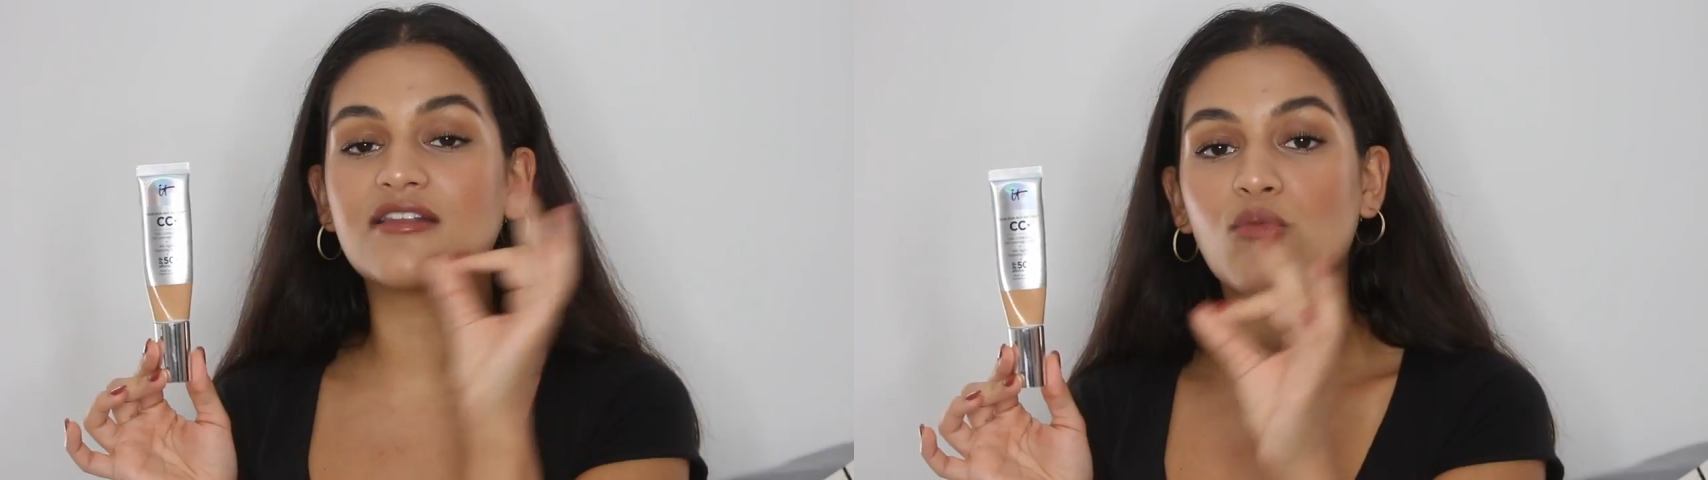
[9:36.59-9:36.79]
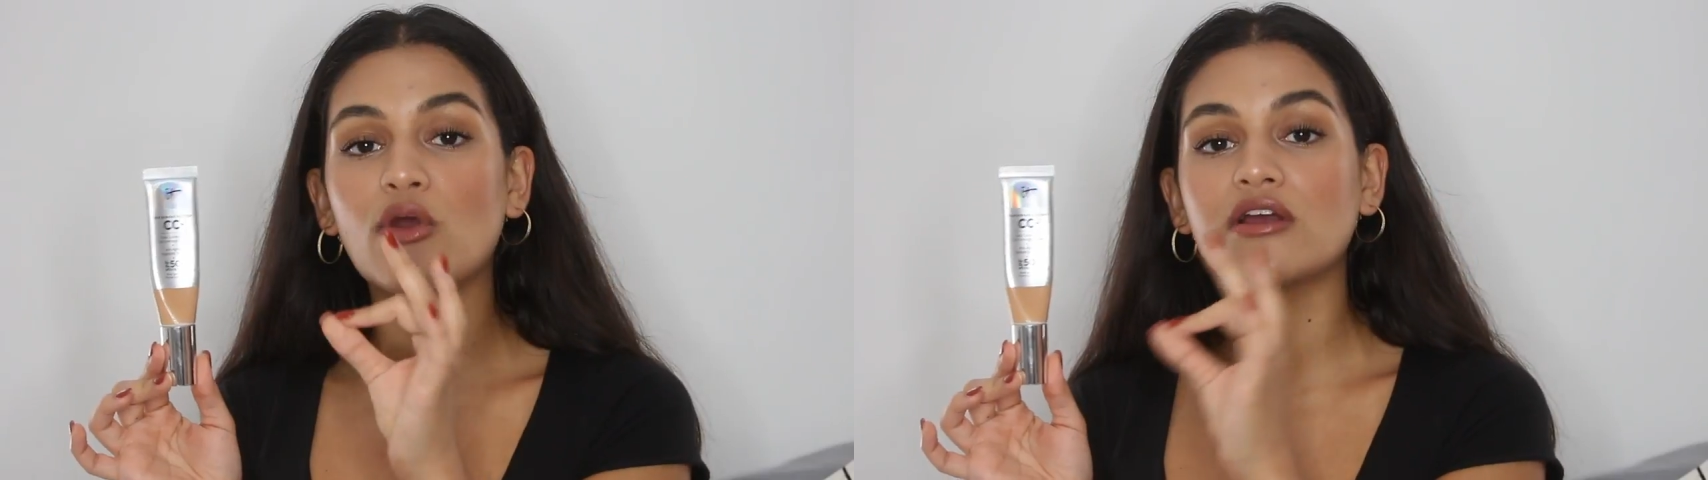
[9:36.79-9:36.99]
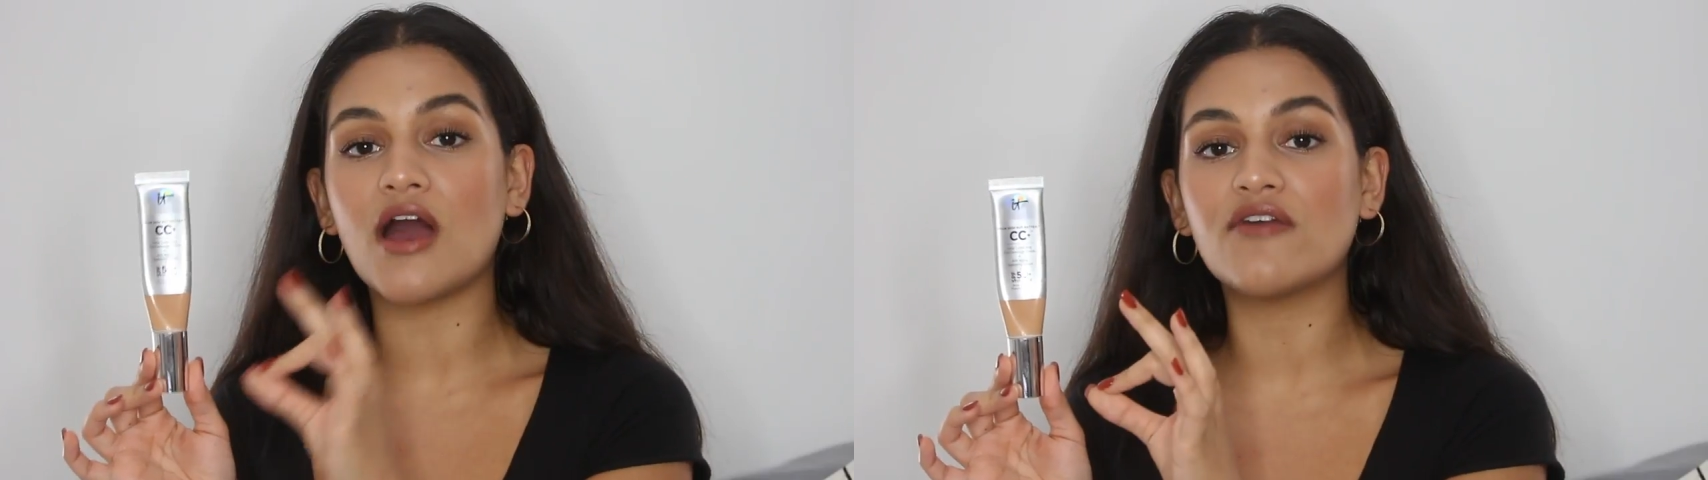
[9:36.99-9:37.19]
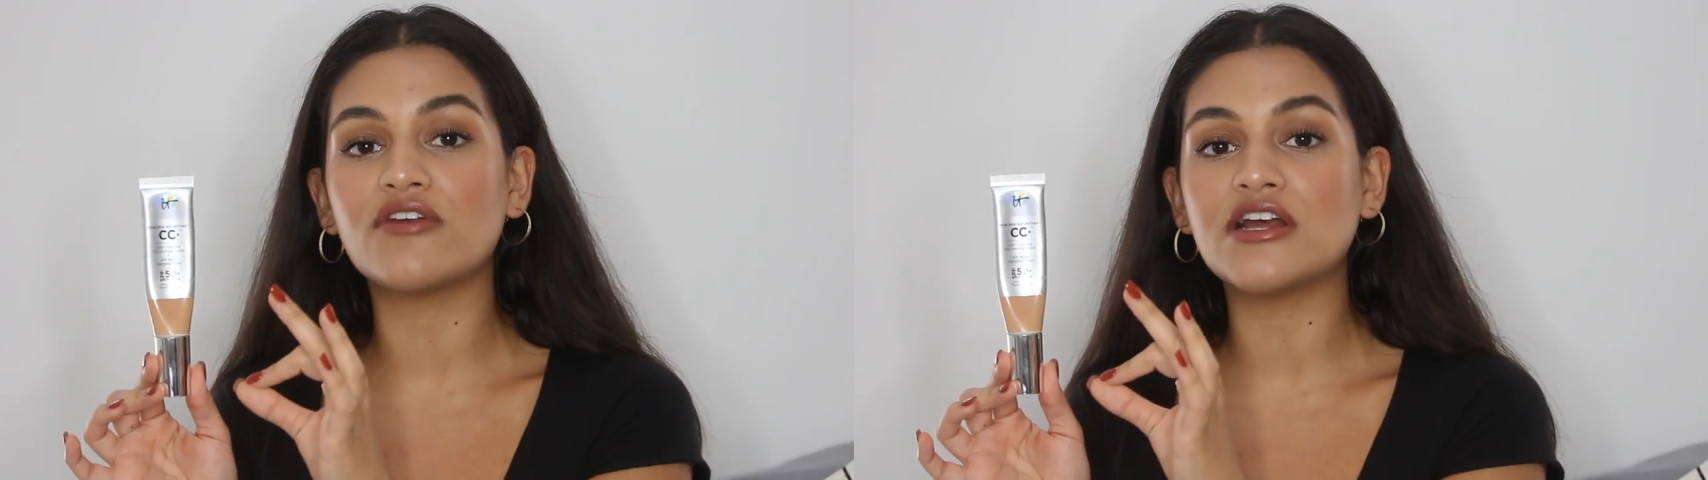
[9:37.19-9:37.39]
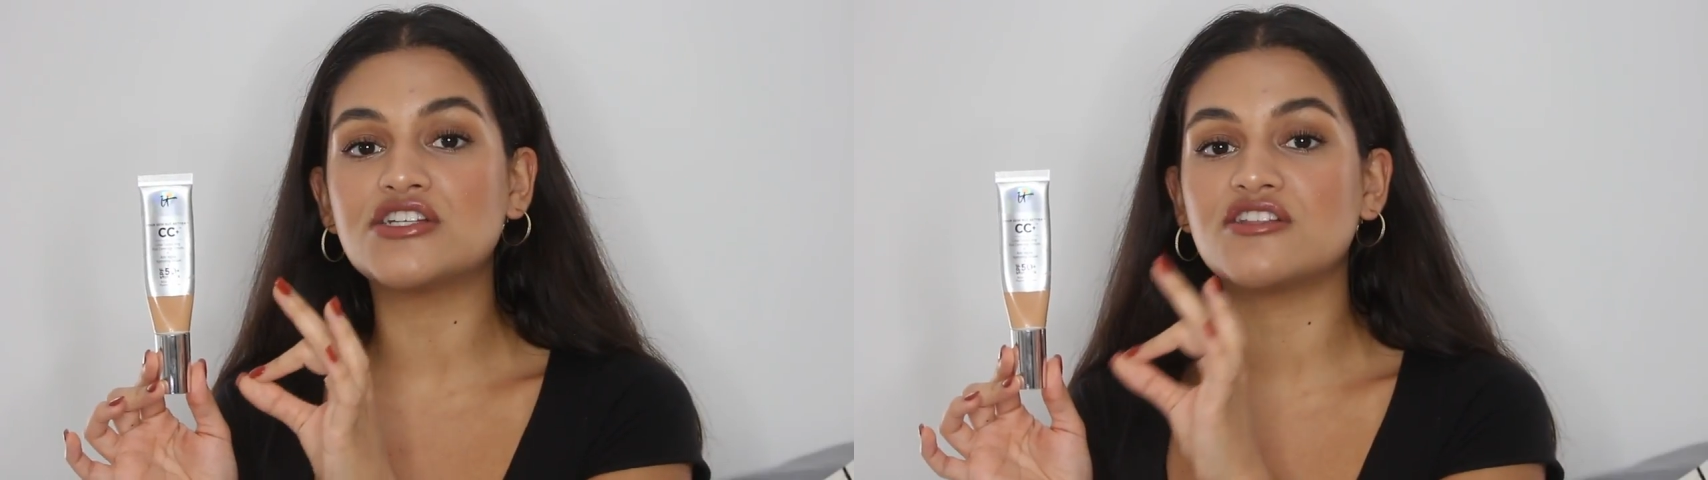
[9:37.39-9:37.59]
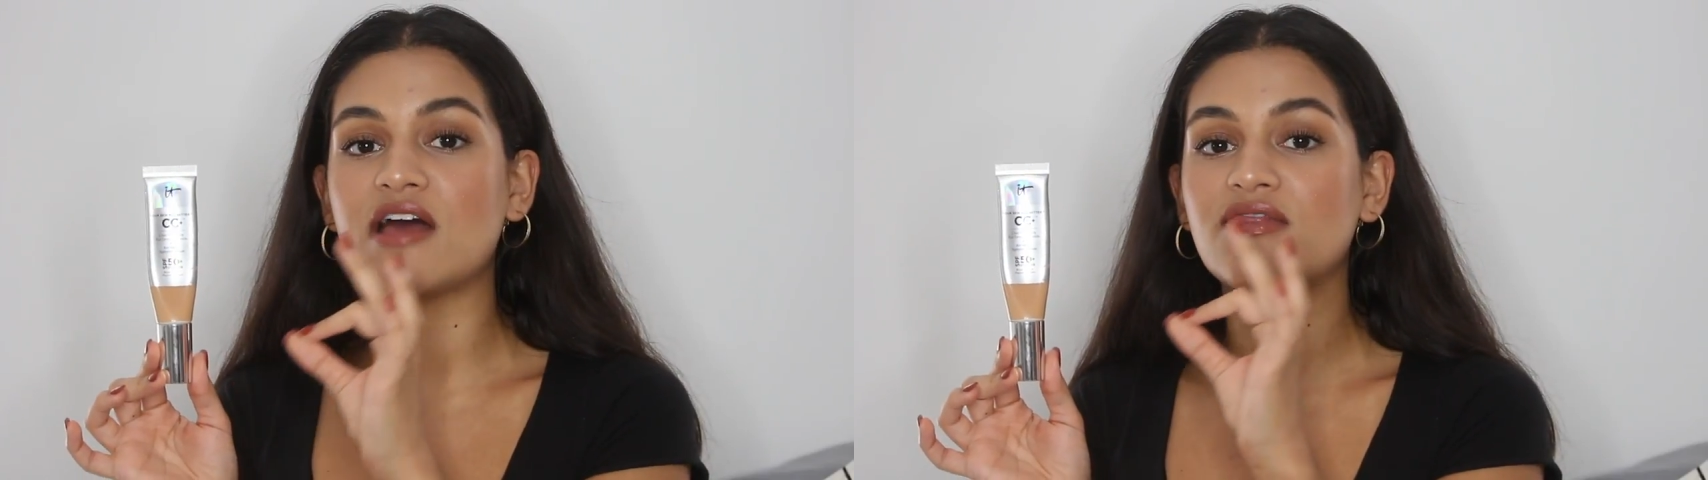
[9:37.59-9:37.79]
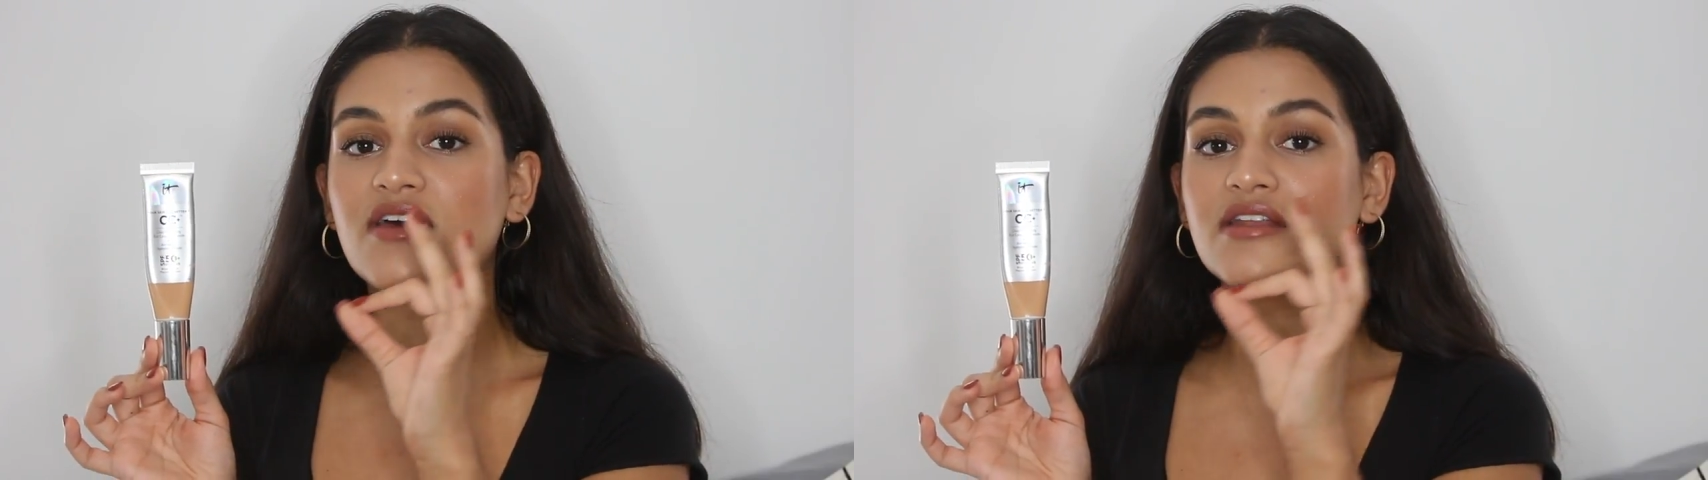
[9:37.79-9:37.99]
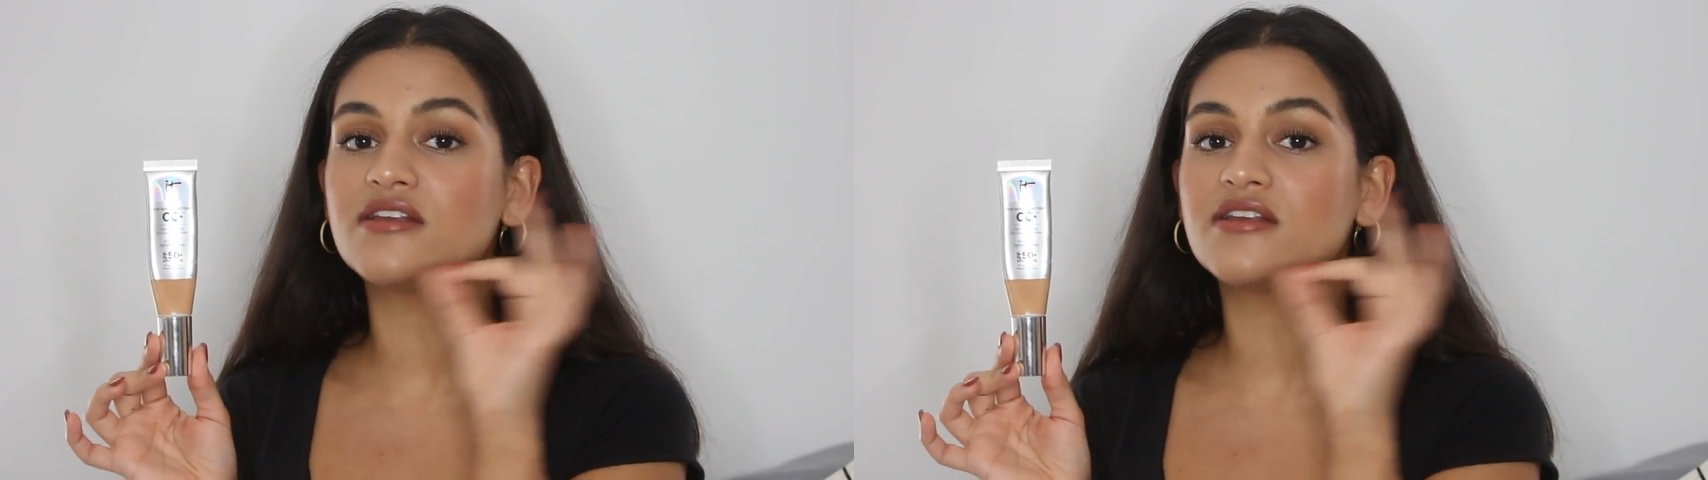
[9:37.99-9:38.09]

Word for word: It's more coverage than the